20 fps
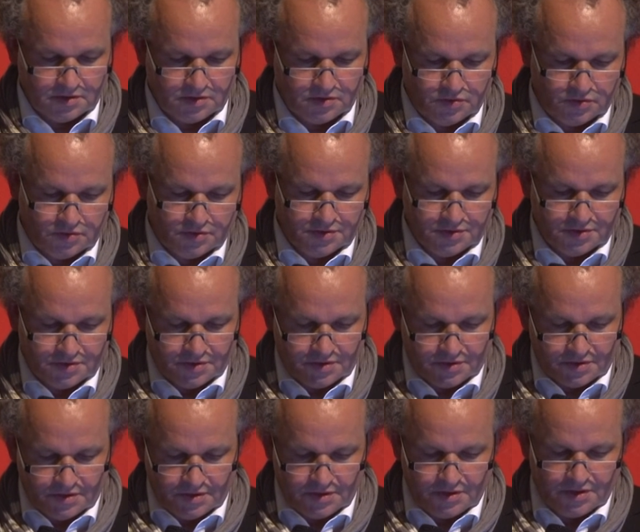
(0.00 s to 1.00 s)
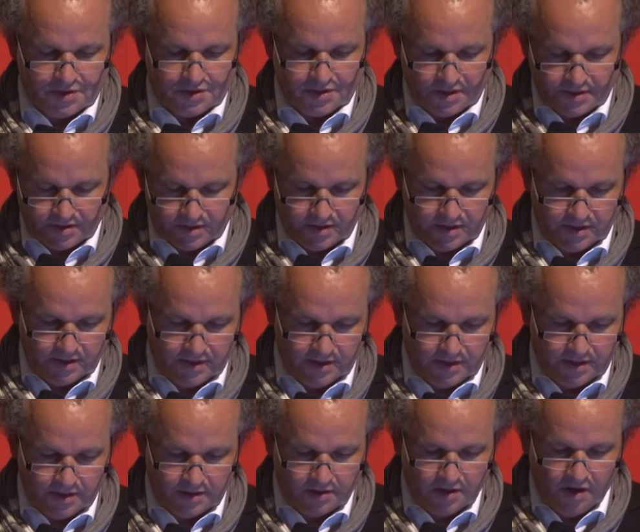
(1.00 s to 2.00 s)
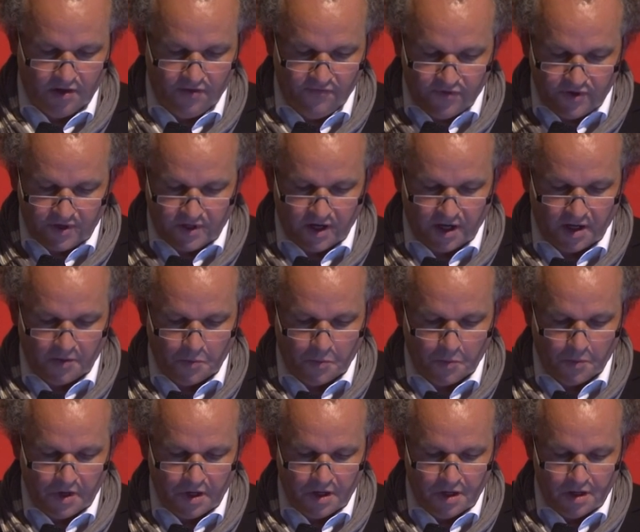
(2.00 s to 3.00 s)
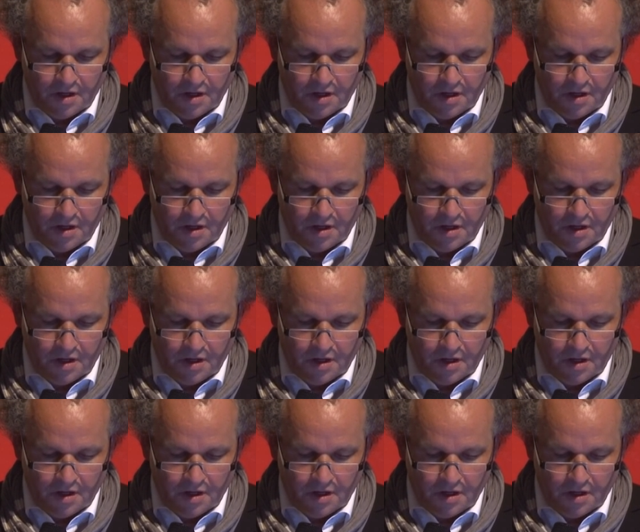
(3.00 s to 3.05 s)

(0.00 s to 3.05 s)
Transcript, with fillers: to synergistically overcome